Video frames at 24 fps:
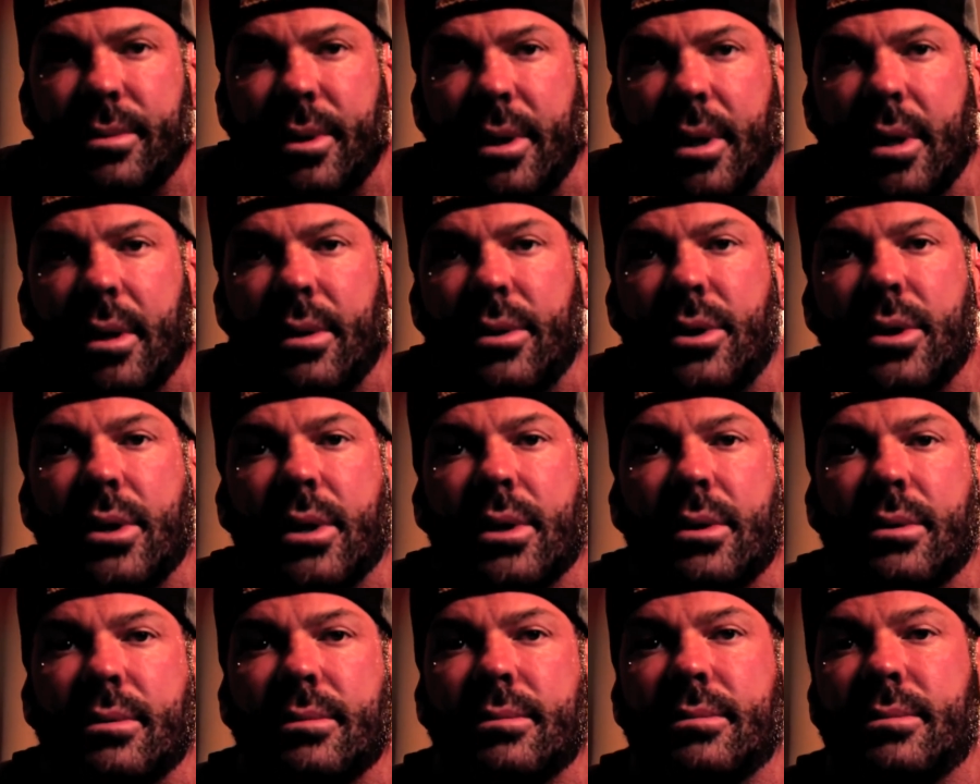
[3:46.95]
You know, you can,
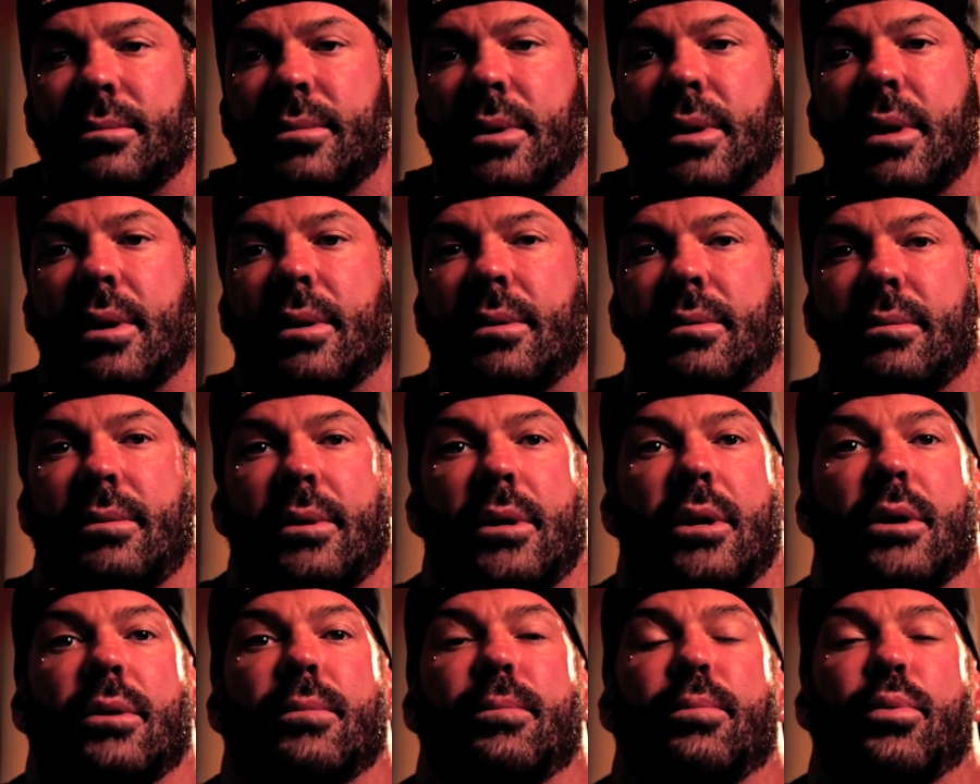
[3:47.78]
you
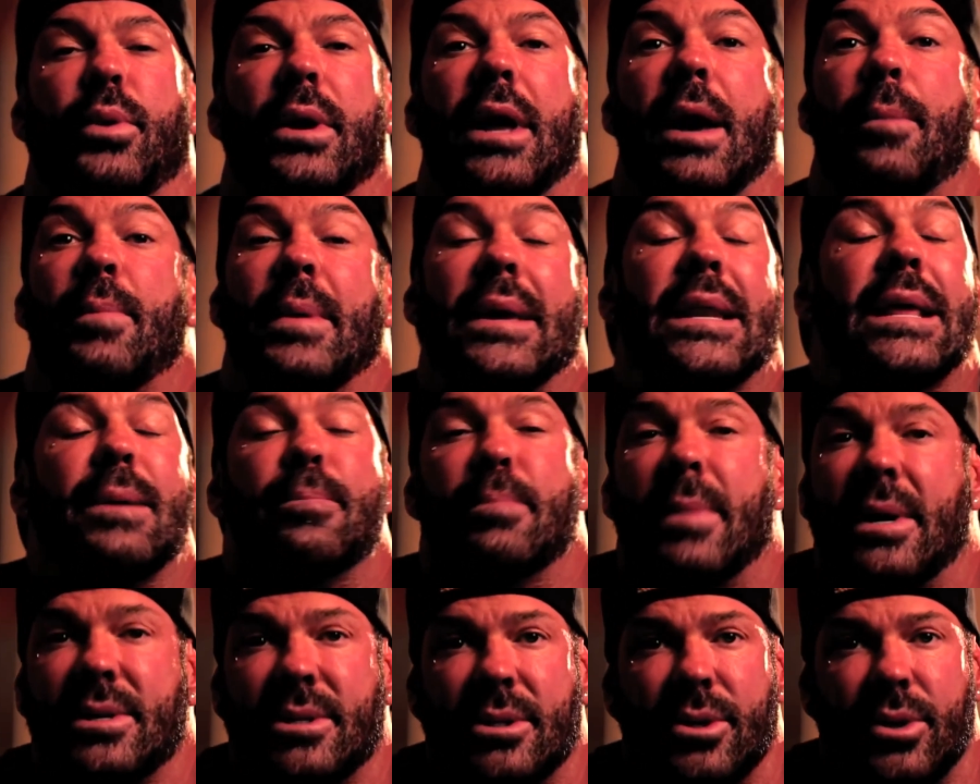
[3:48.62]
know, bring up any
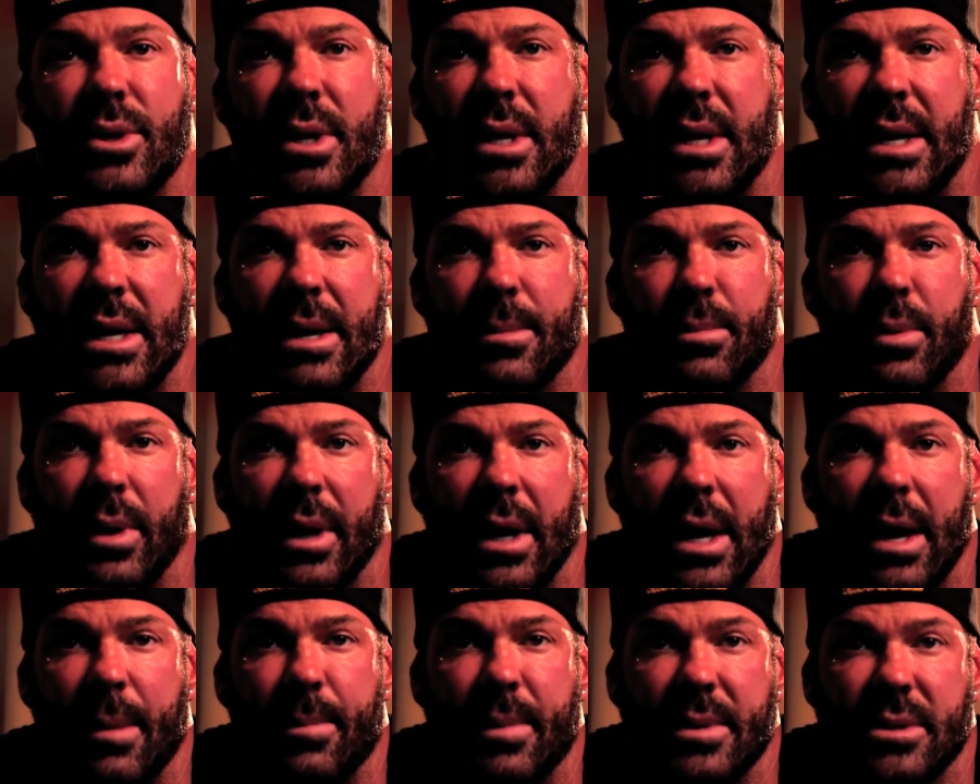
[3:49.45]
muscle you need to bring
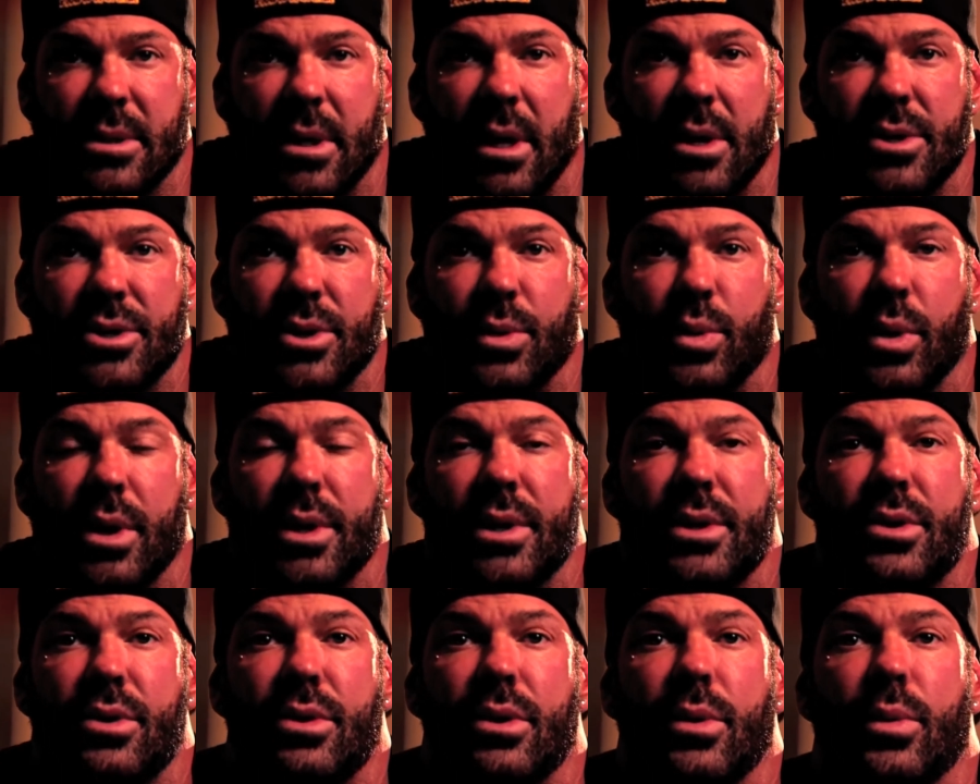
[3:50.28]
up as long as you're willing to
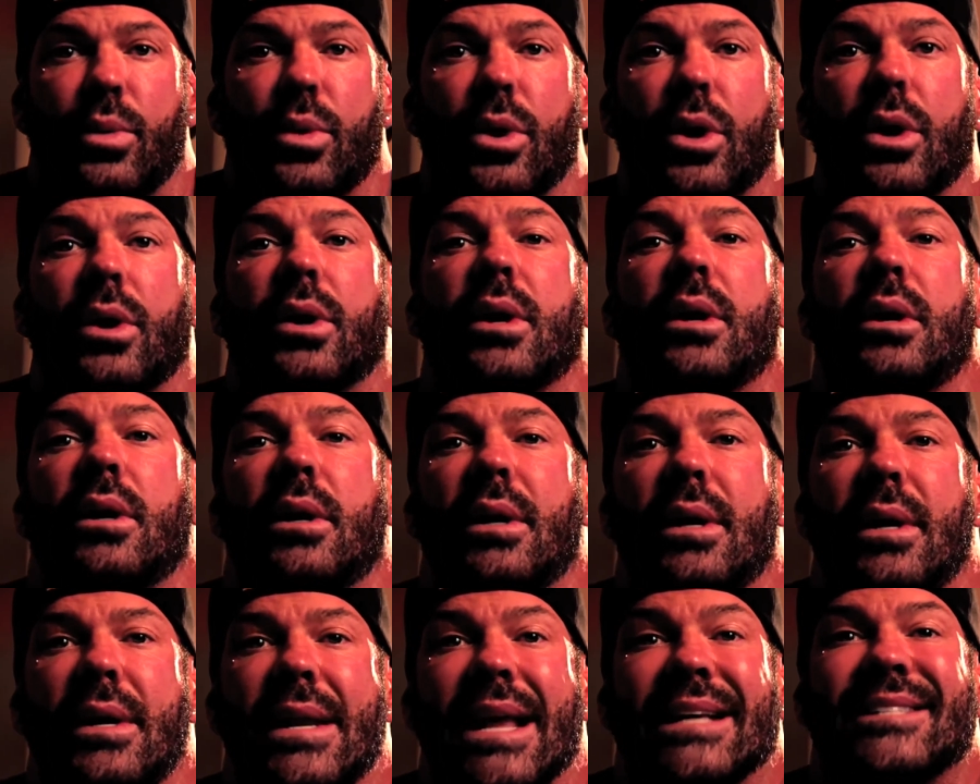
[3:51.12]
do the work
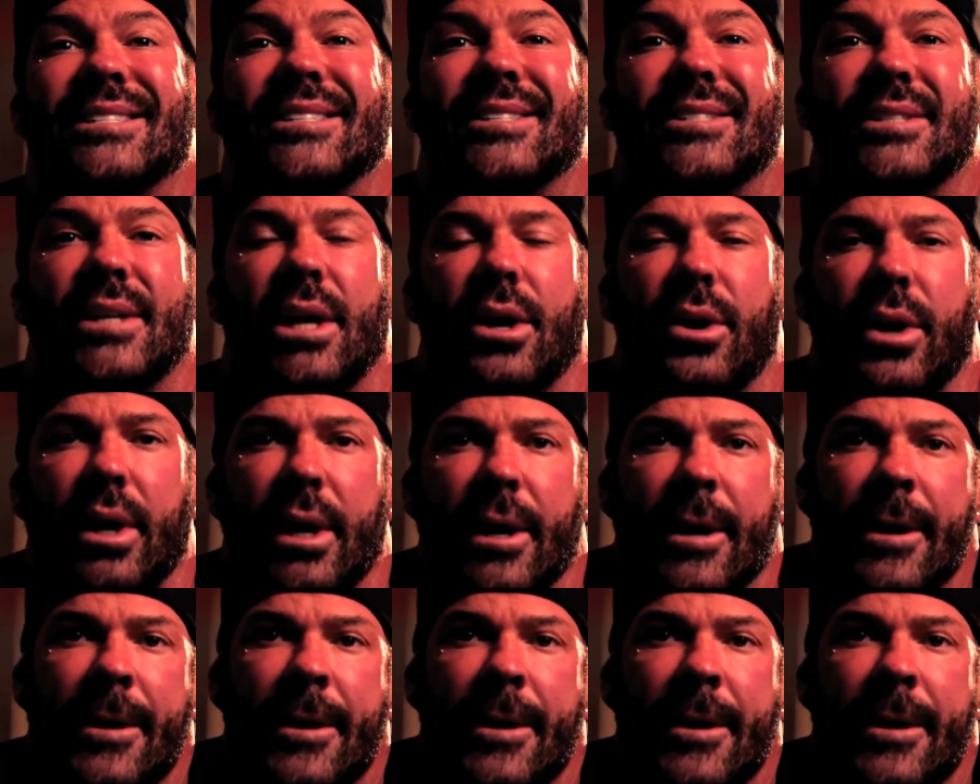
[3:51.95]
necessary.